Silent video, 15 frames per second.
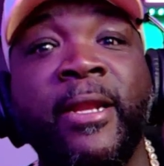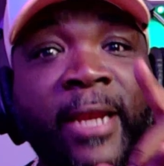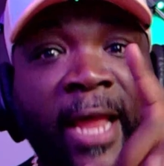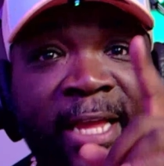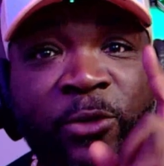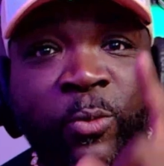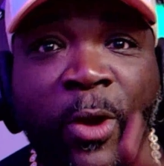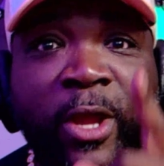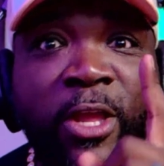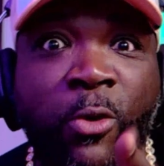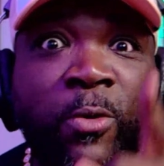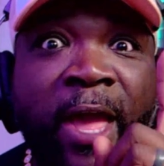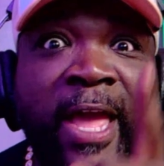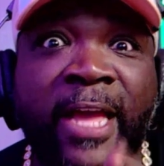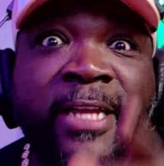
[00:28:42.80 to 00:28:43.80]
That's where
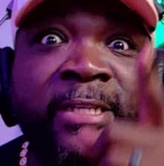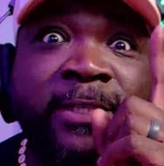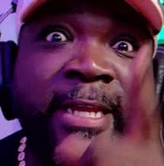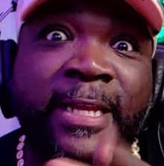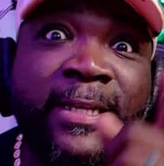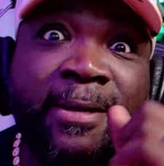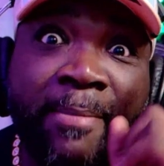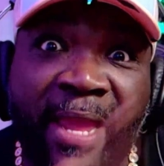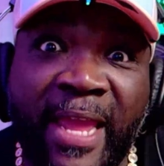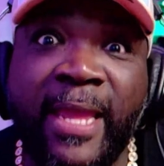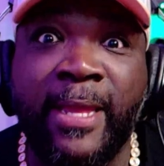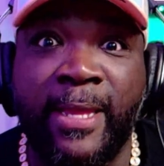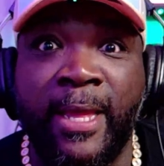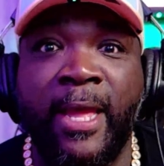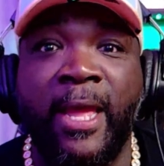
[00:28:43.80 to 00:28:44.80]
your ass need to be.
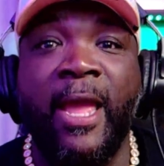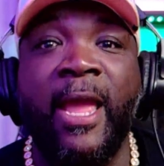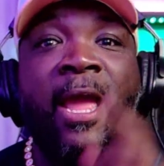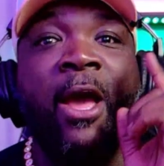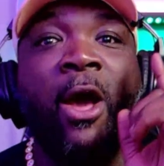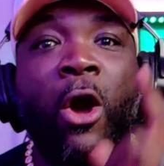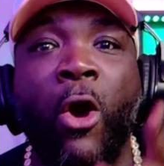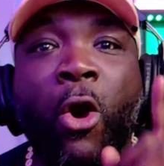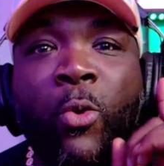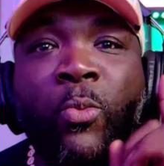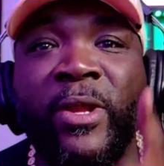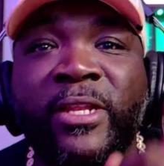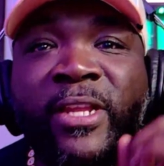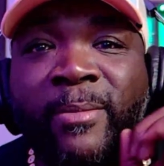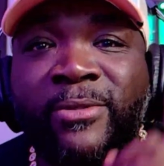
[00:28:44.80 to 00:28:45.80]
At home
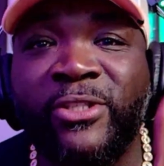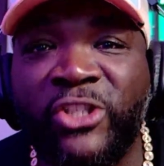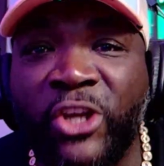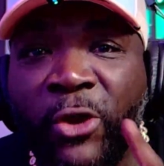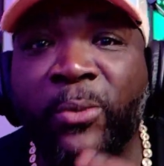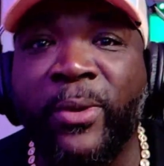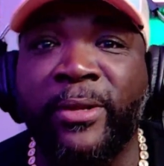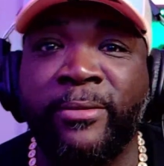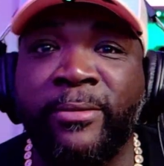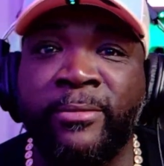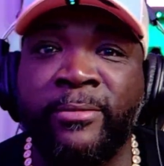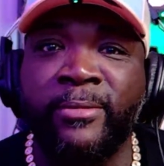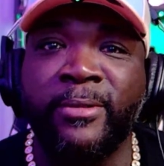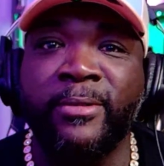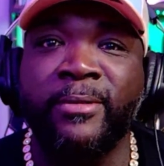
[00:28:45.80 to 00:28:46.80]
with them cheering.
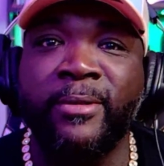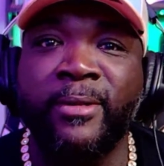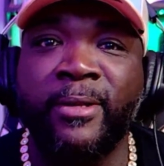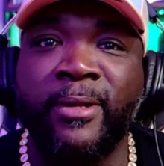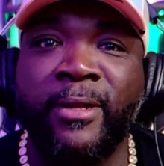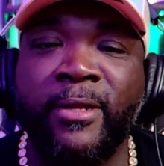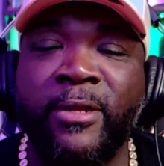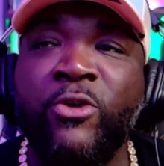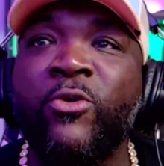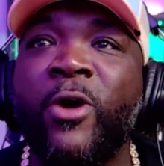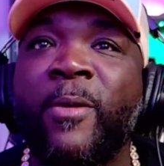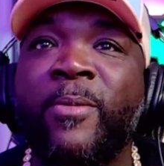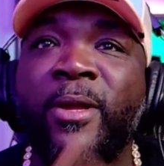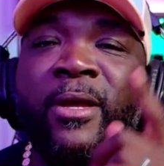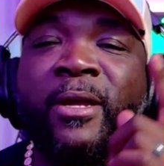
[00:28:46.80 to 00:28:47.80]
You
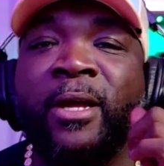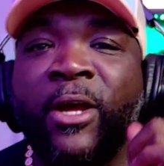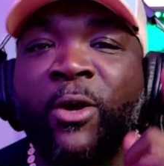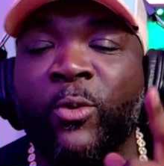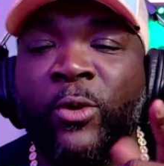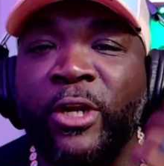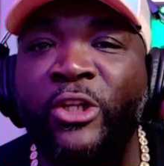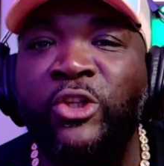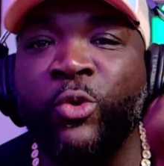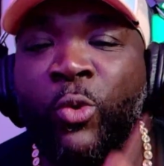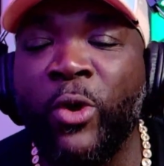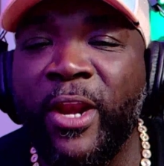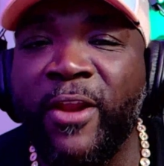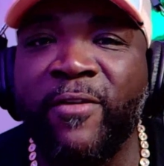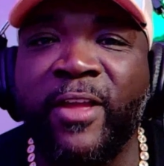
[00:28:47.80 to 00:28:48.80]
up here with a
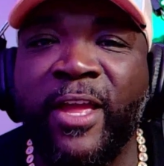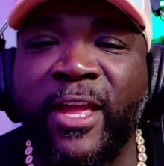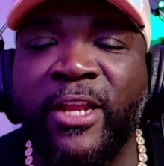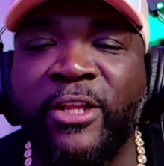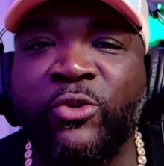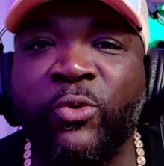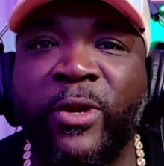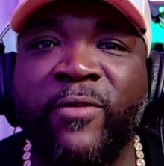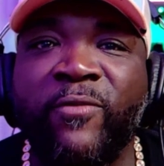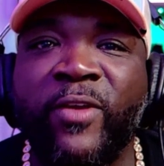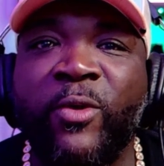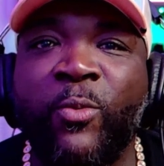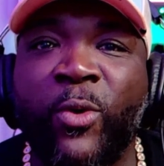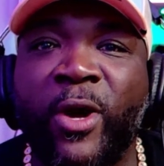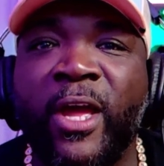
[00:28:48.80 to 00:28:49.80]
20 at a 20
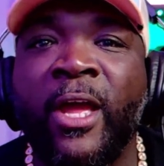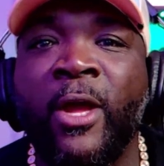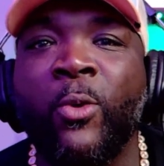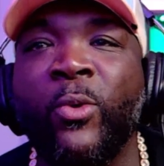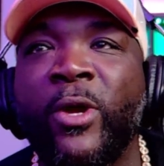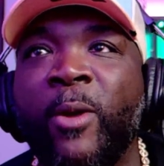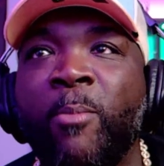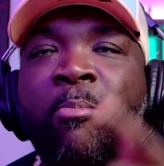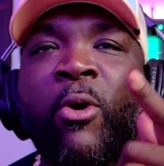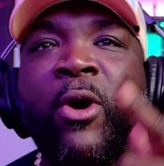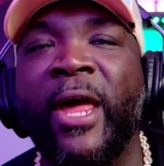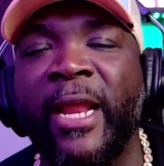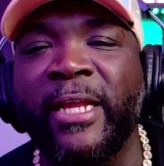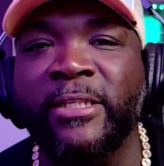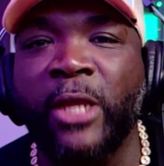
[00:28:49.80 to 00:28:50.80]
V1 with a boy
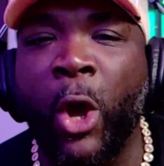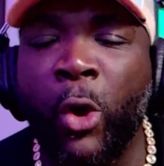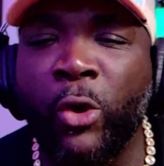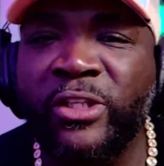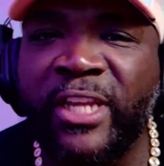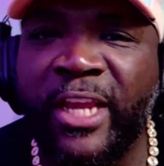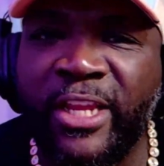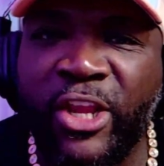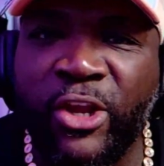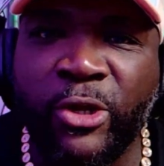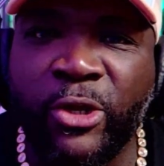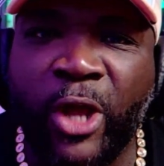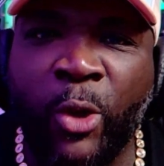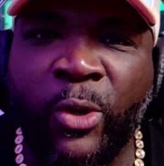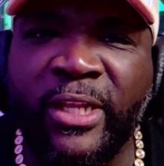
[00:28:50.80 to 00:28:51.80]
that's 10
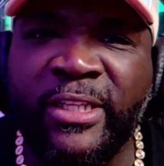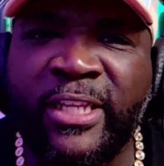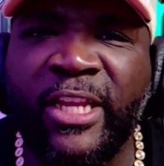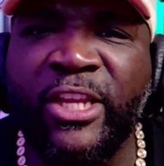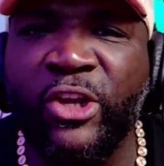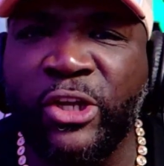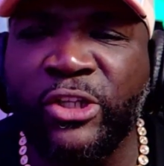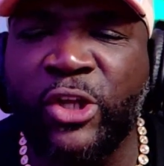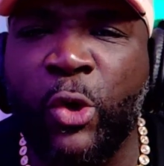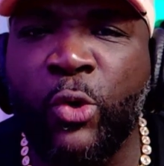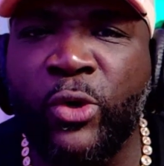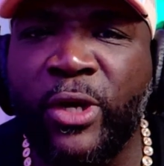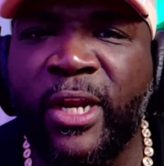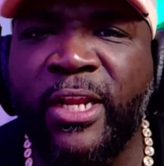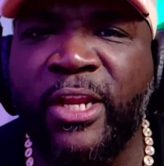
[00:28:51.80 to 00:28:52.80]
years
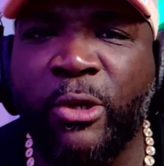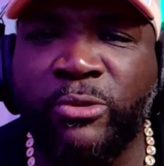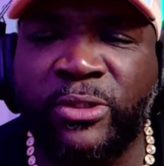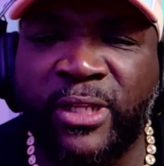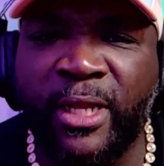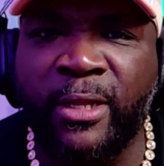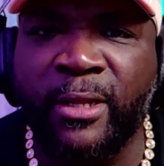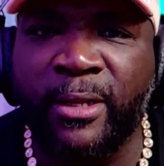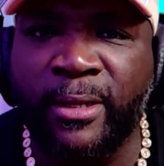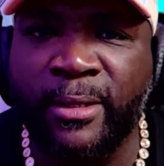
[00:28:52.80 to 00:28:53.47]
older than your son.